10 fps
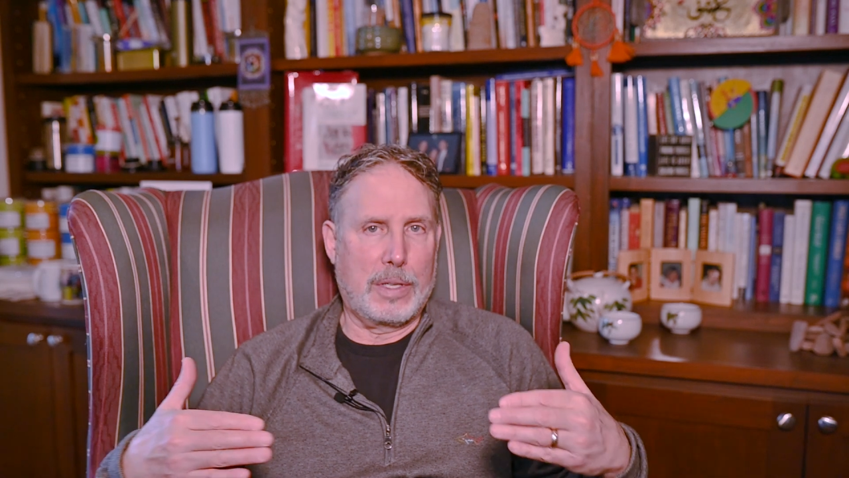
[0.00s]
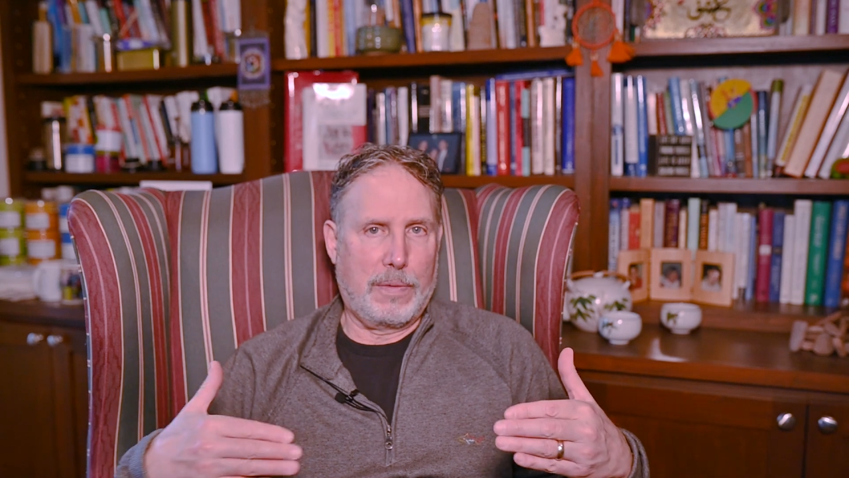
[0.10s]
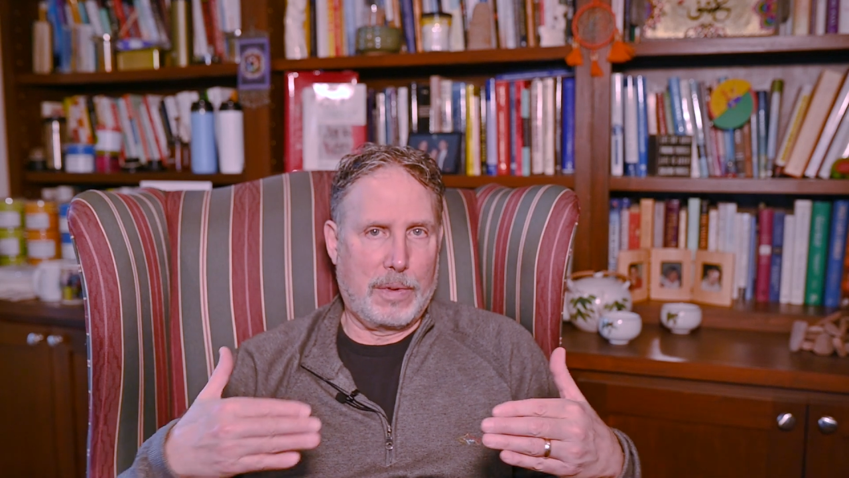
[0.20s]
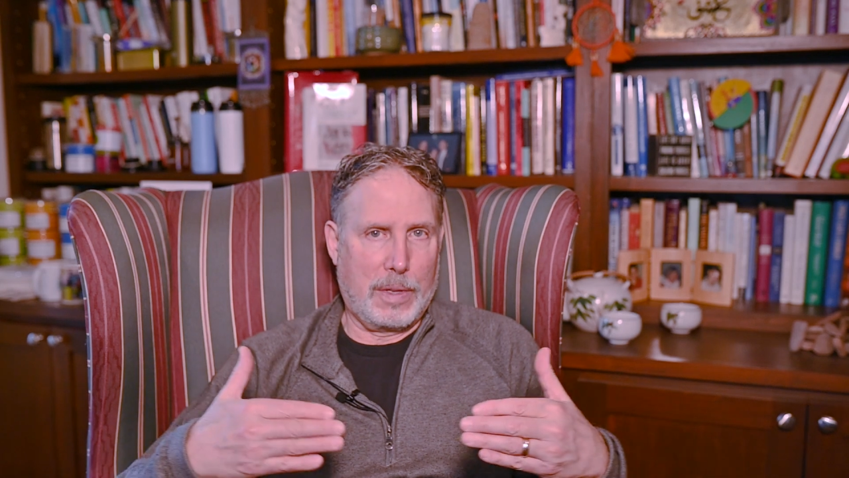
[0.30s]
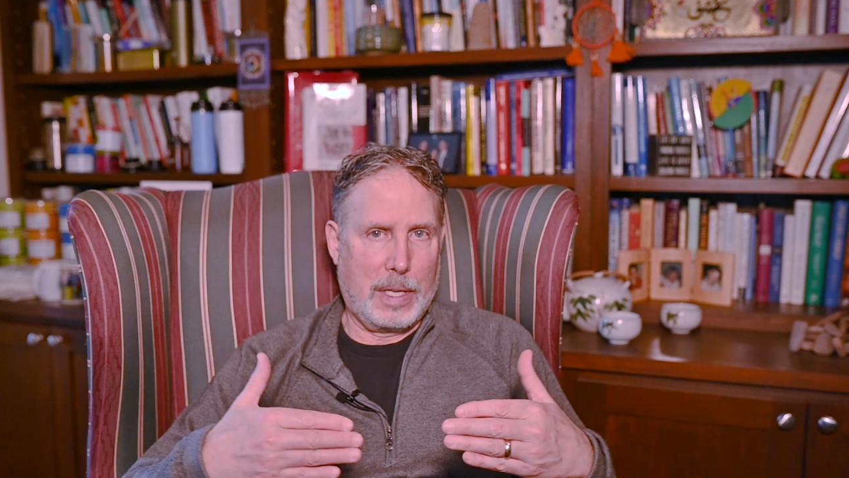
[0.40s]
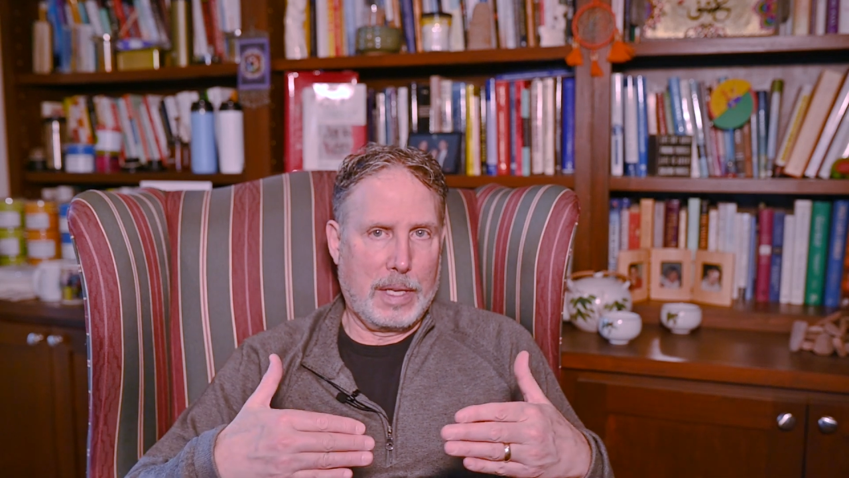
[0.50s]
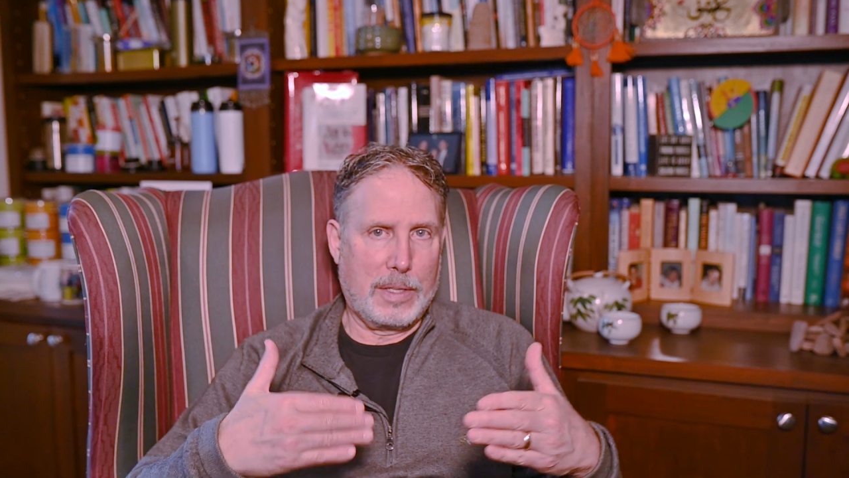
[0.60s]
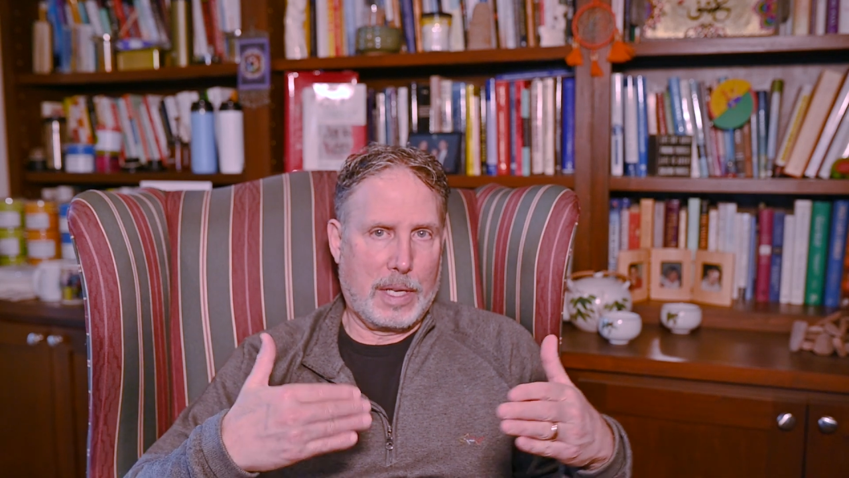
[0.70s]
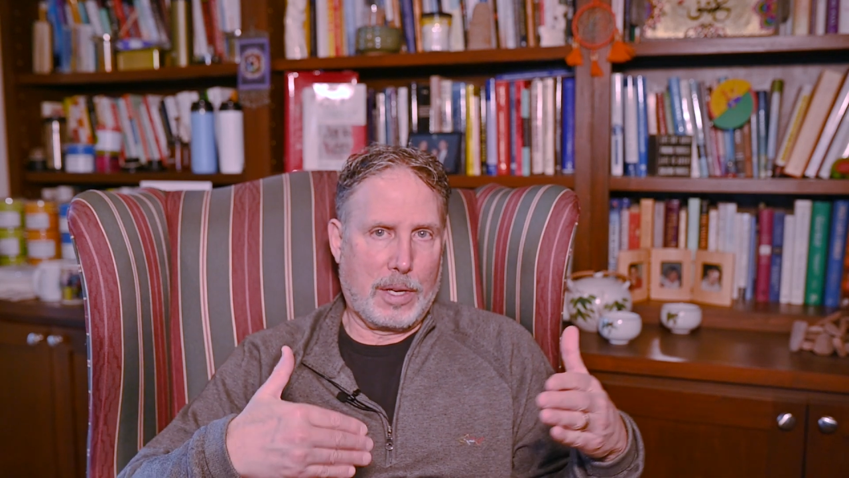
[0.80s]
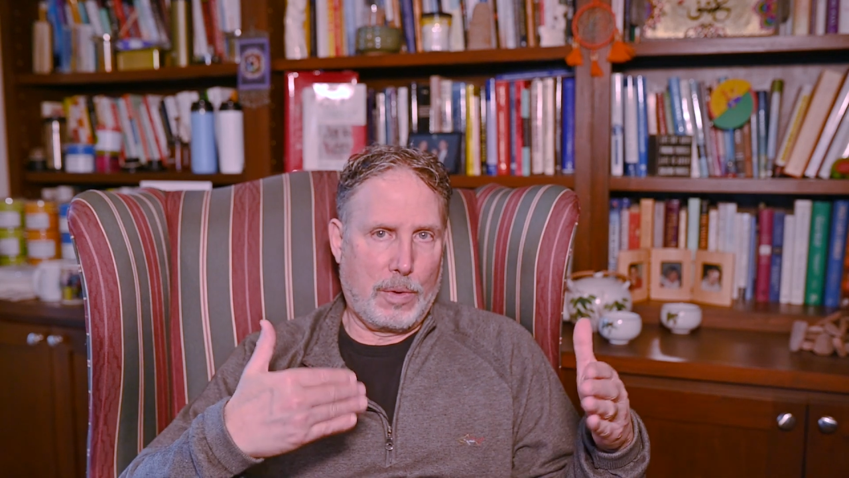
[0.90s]
different
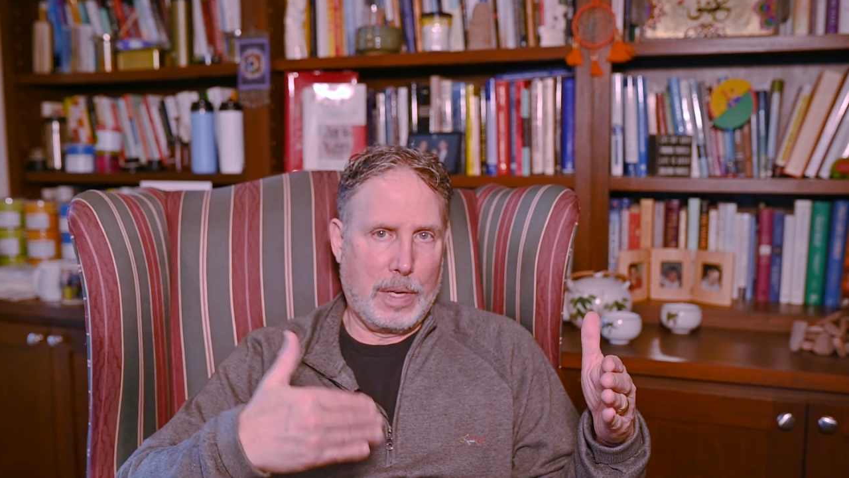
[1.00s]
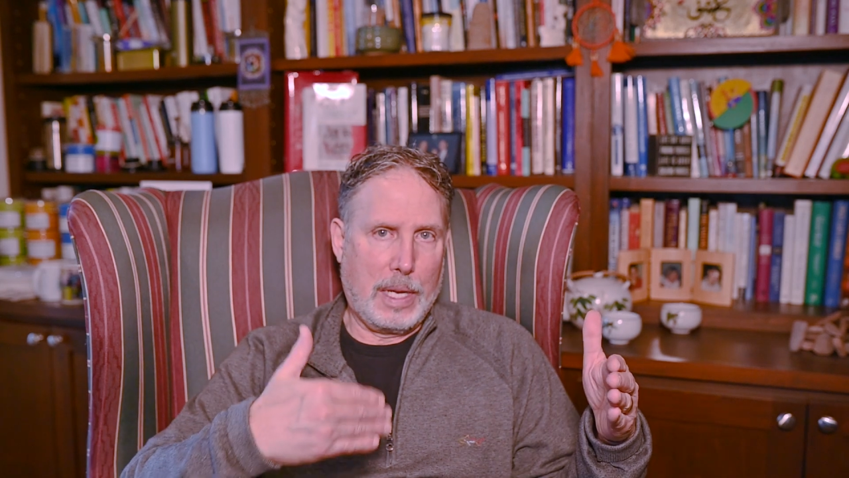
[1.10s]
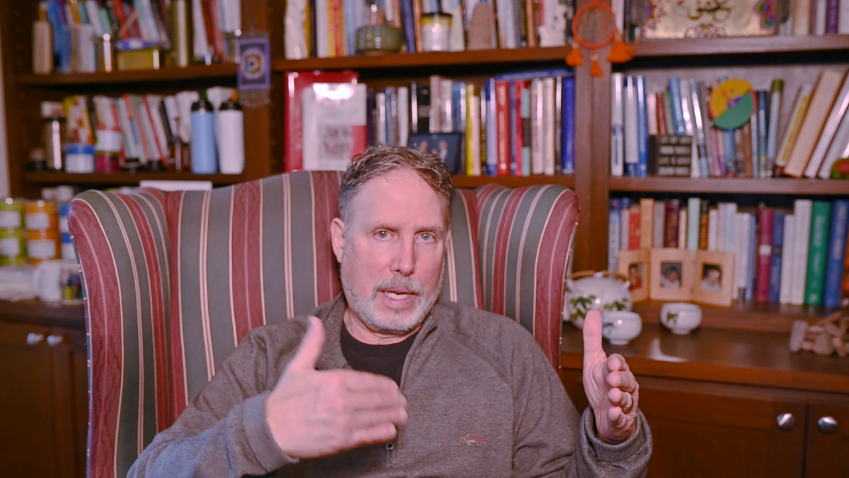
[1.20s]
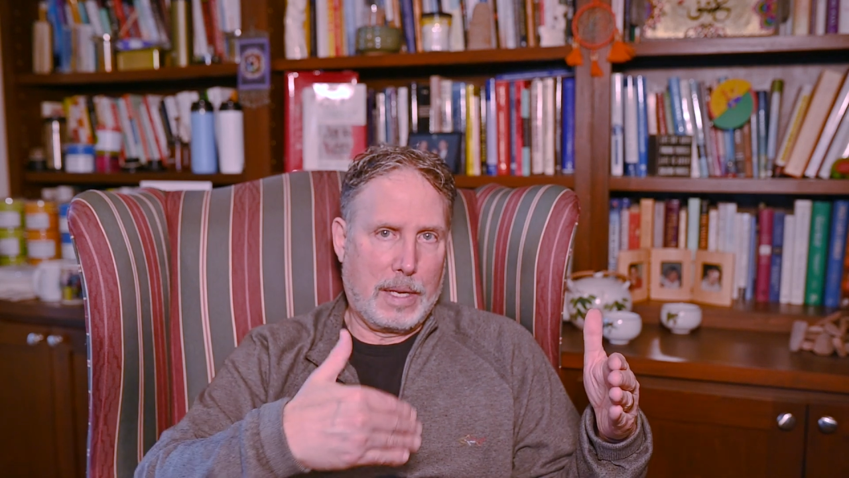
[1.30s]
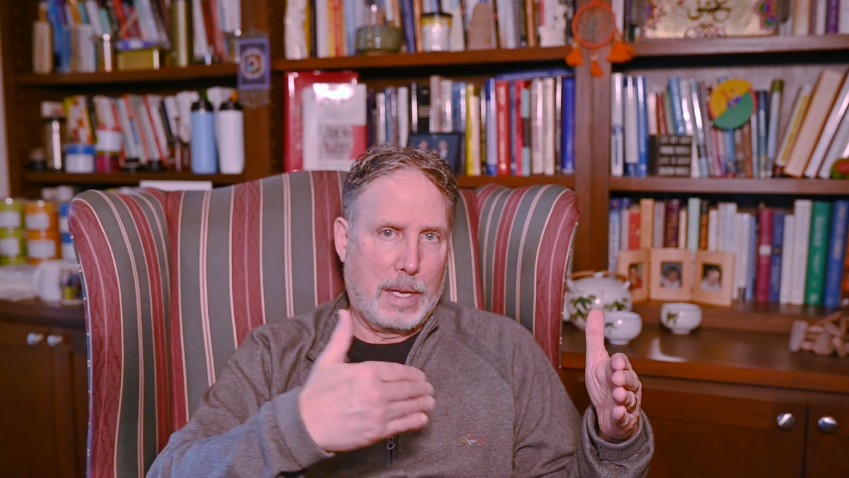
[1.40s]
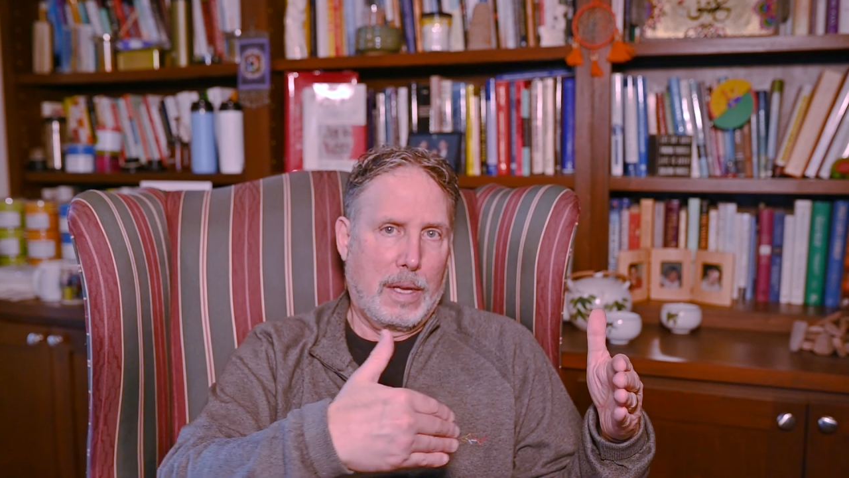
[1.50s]
things that create